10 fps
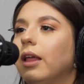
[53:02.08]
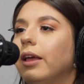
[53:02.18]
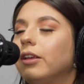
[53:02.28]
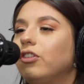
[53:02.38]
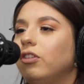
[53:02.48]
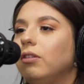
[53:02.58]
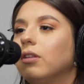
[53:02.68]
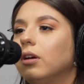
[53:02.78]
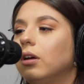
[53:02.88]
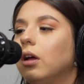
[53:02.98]
like
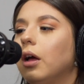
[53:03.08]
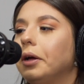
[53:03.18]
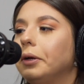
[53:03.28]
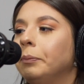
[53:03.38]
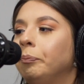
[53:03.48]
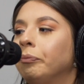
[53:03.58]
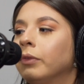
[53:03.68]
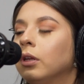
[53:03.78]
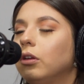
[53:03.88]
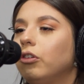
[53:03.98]
she's
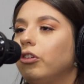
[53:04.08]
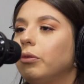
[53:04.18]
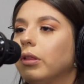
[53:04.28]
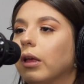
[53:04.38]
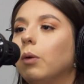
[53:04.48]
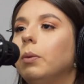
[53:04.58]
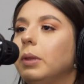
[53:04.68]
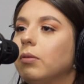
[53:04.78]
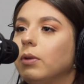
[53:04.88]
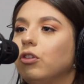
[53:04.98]
she runs like a
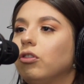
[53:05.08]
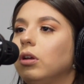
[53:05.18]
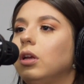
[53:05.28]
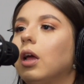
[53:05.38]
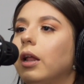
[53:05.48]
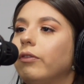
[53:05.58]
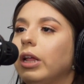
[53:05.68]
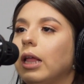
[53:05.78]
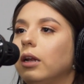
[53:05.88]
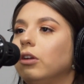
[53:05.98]
women's ministry out of
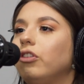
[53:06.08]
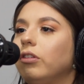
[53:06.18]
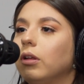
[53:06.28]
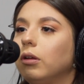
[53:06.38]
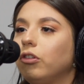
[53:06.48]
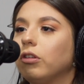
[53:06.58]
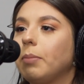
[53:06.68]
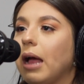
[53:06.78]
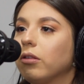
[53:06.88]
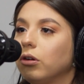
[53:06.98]
Atlanta. She's a
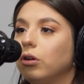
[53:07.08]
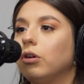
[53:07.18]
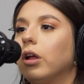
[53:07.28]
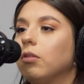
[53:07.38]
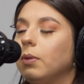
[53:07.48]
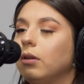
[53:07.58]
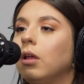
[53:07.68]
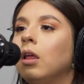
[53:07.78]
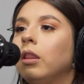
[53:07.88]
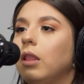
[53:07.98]
pastor. Her and her
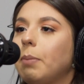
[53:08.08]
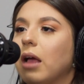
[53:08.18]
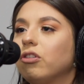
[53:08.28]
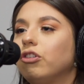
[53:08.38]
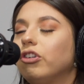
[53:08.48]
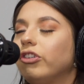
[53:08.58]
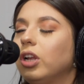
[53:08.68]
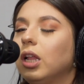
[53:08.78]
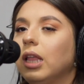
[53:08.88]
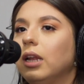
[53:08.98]
husband, they pastor a church
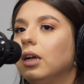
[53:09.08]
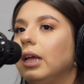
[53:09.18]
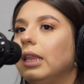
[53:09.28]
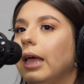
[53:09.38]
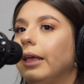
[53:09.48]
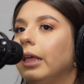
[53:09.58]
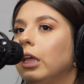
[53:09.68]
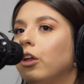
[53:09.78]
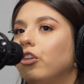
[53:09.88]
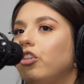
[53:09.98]
in Atlanta, and like
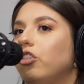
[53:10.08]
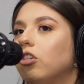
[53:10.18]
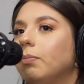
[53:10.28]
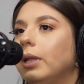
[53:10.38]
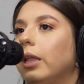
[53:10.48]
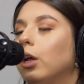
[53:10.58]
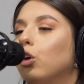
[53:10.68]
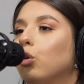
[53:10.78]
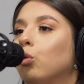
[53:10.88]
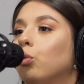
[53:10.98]
she's just been like
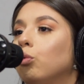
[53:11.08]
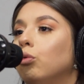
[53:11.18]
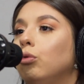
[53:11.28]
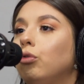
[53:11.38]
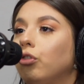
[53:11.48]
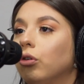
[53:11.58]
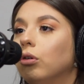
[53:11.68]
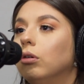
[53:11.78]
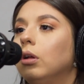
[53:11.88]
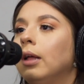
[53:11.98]

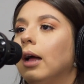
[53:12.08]
crucial